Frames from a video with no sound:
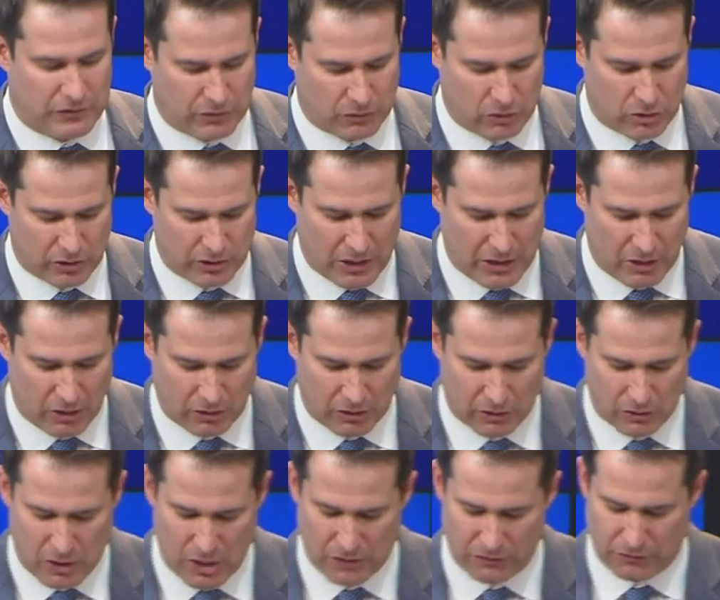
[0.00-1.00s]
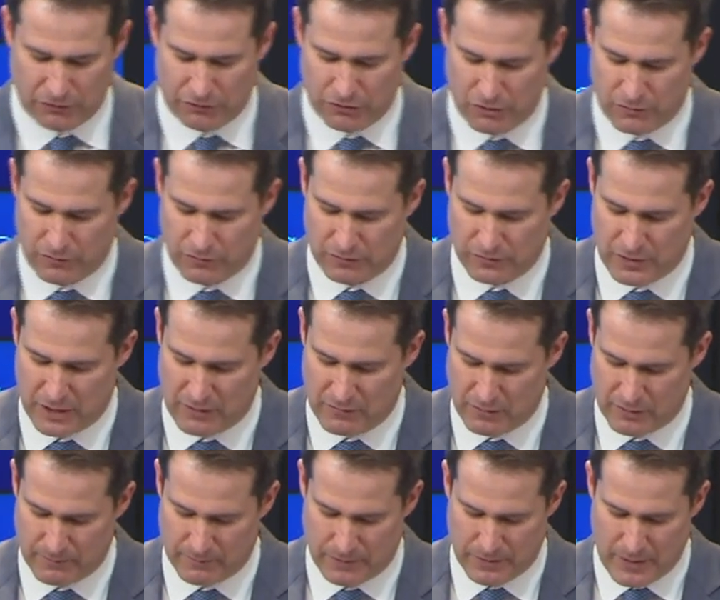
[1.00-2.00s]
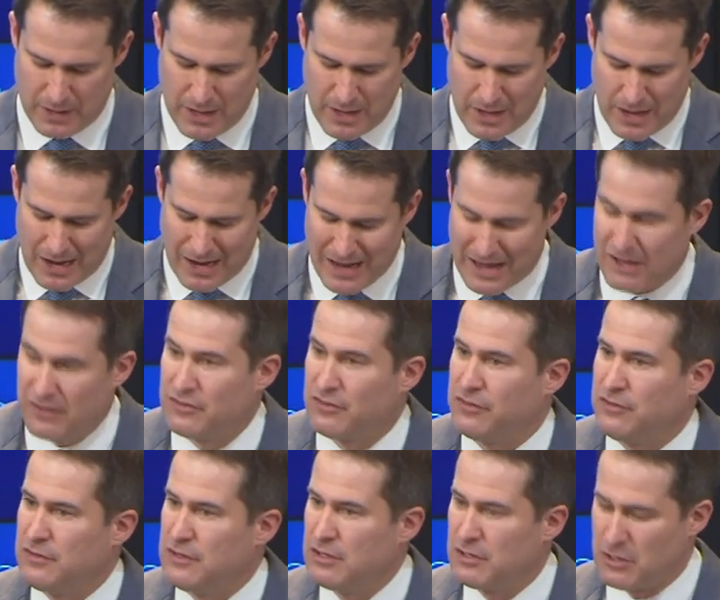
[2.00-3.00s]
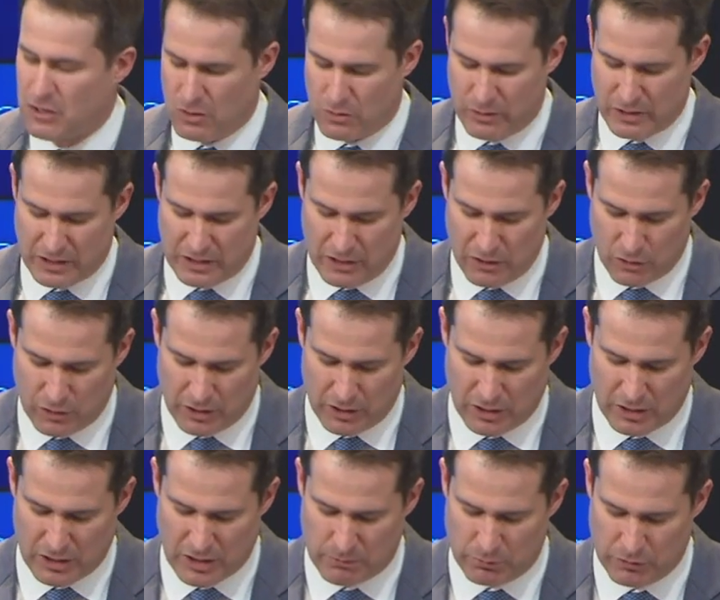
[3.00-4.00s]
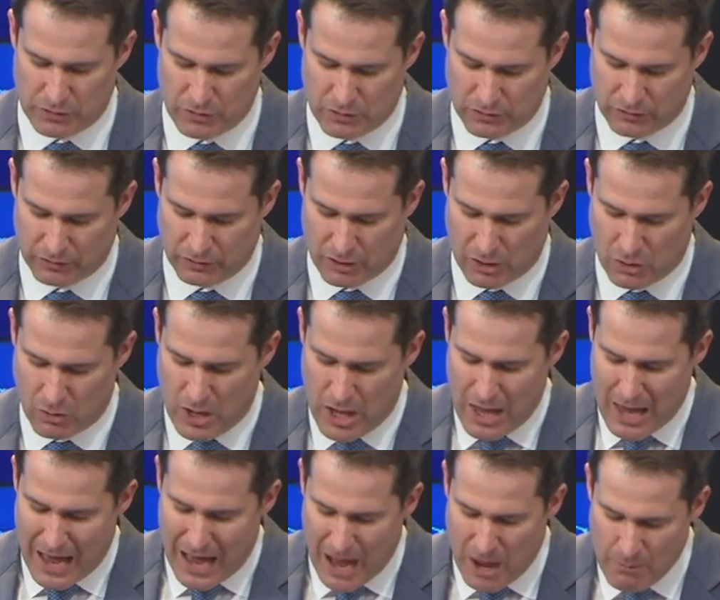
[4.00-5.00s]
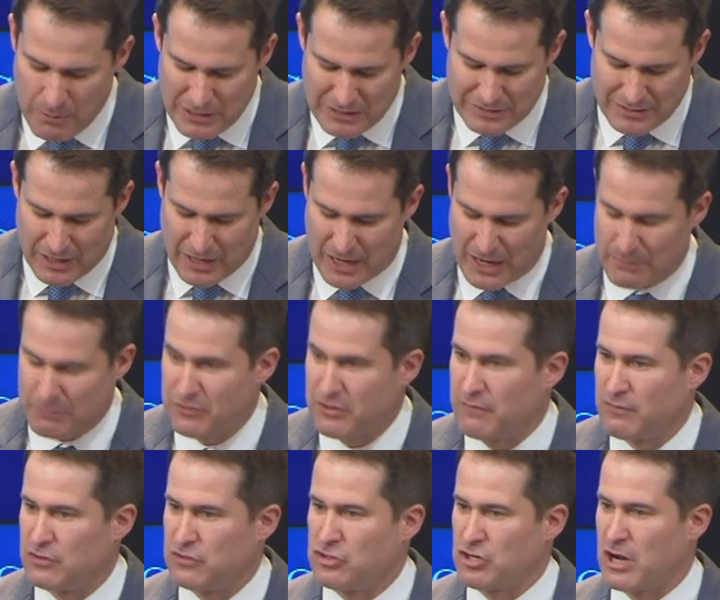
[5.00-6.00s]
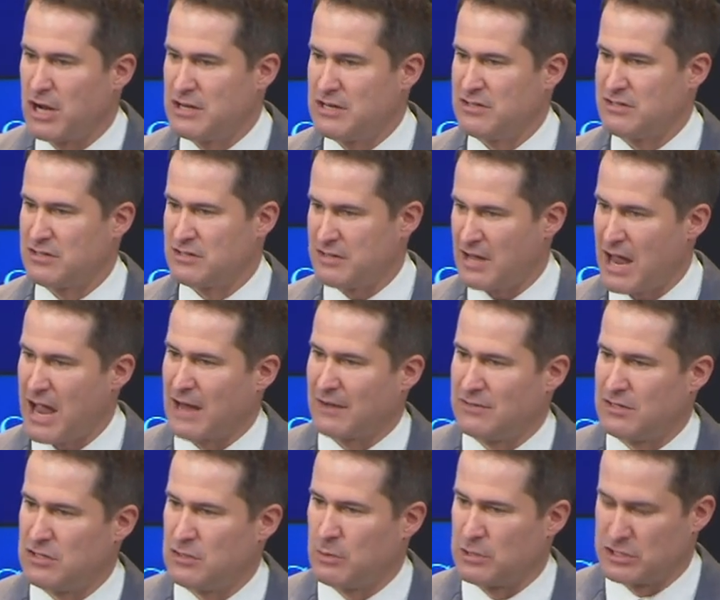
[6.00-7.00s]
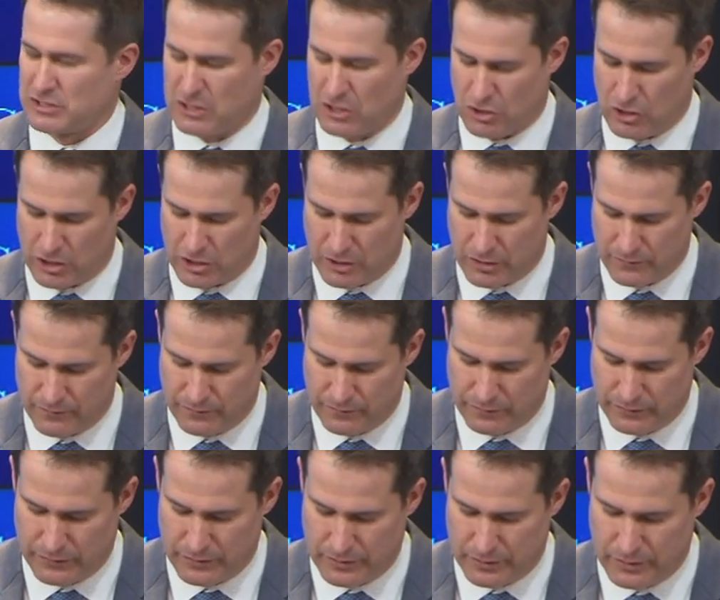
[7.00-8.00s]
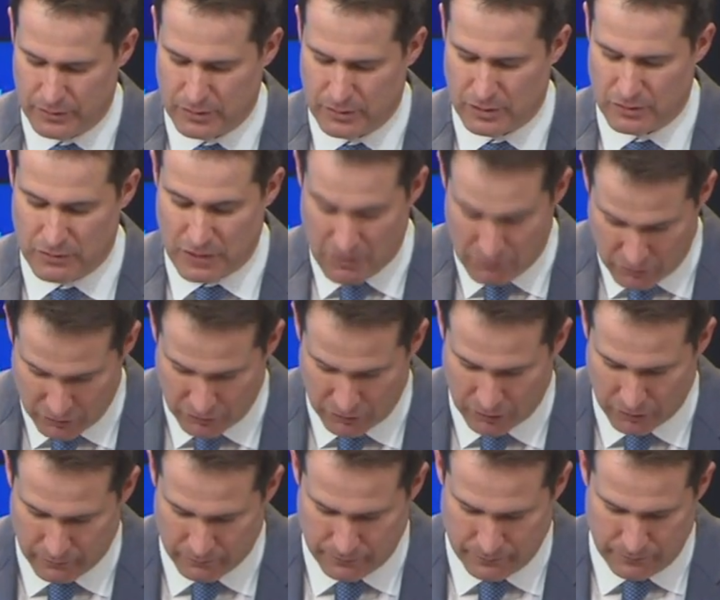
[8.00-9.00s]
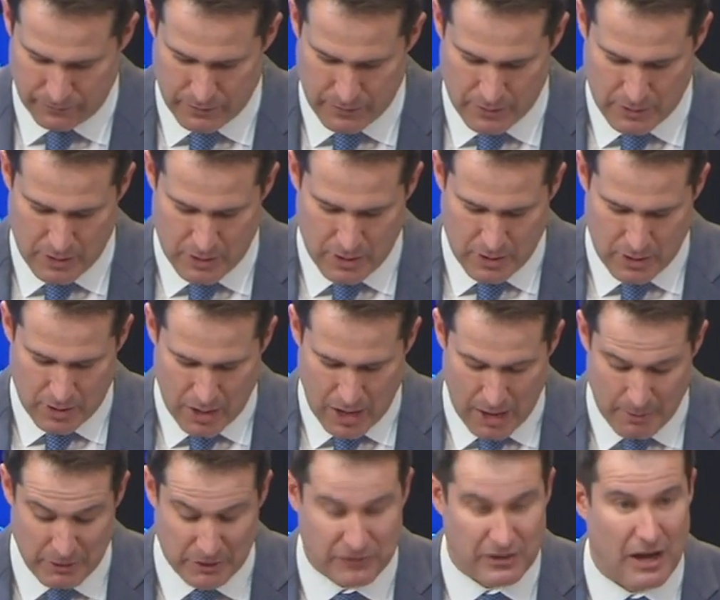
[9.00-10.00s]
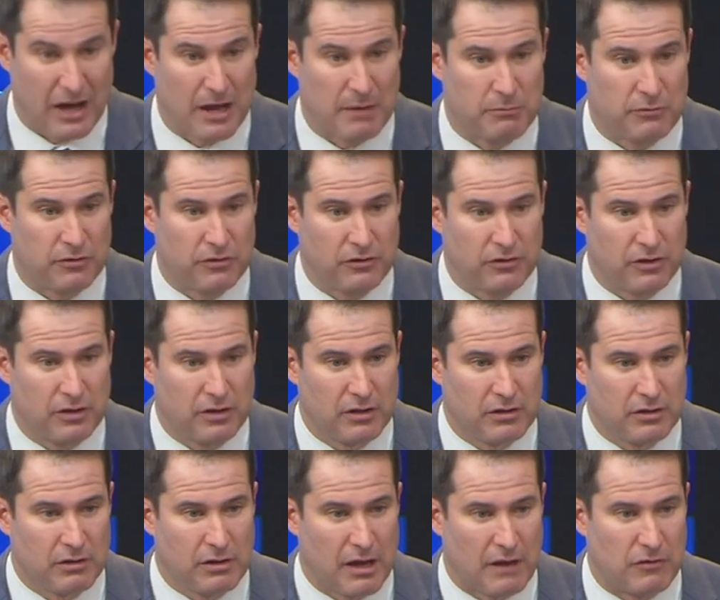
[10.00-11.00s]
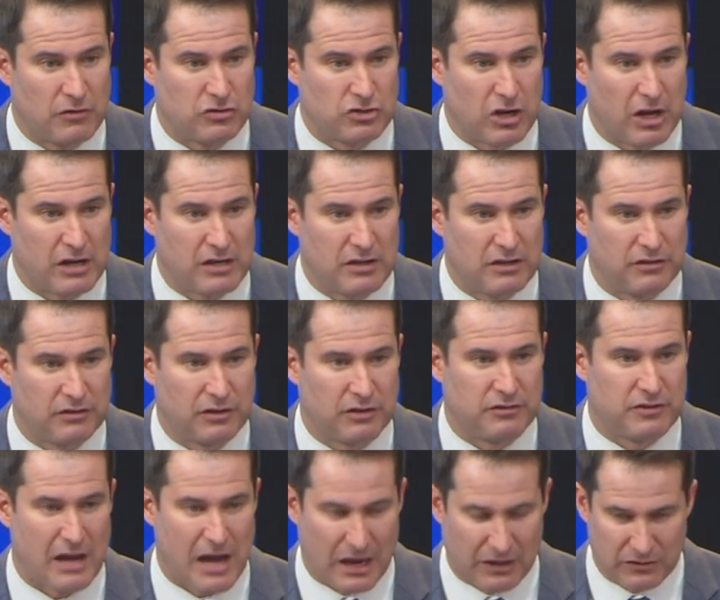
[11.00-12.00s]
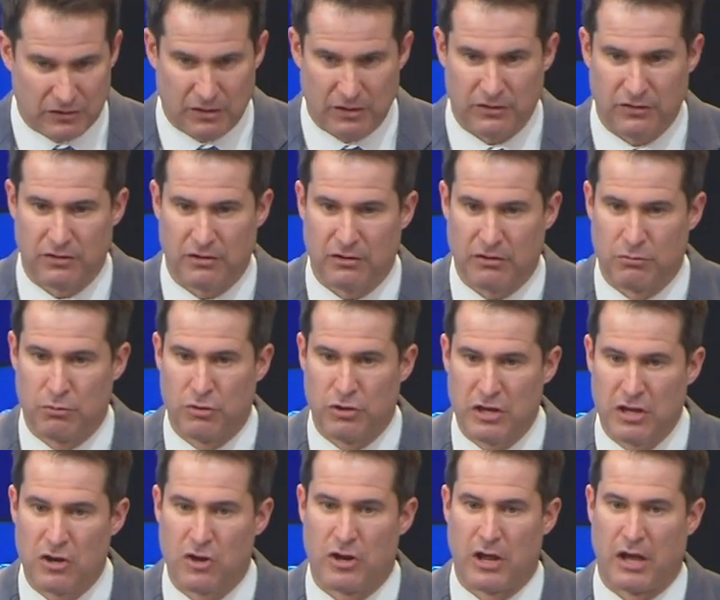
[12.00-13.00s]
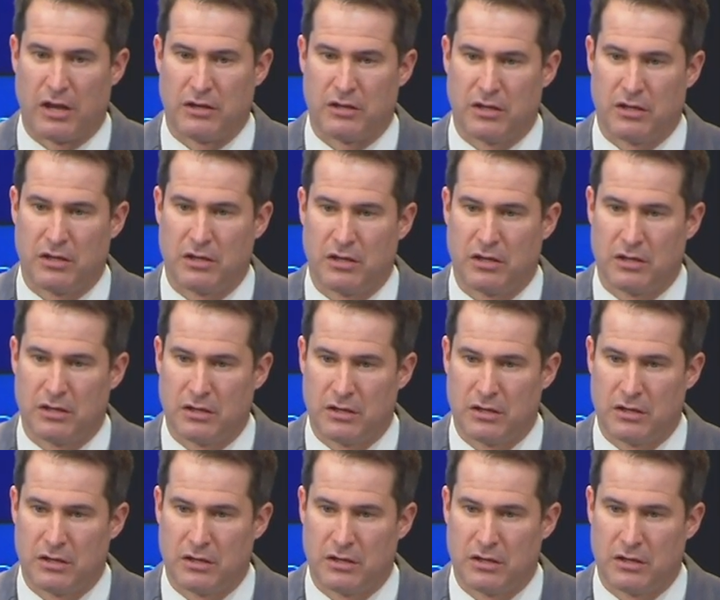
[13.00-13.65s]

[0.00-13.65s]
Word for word: way to look at our colossal surface navy. I asked the CNO in a hearing a couple years ago how many times have the Chinese attacked a U.S. carrier? Never, sir. How many times have the Chinese attacked us through the internet?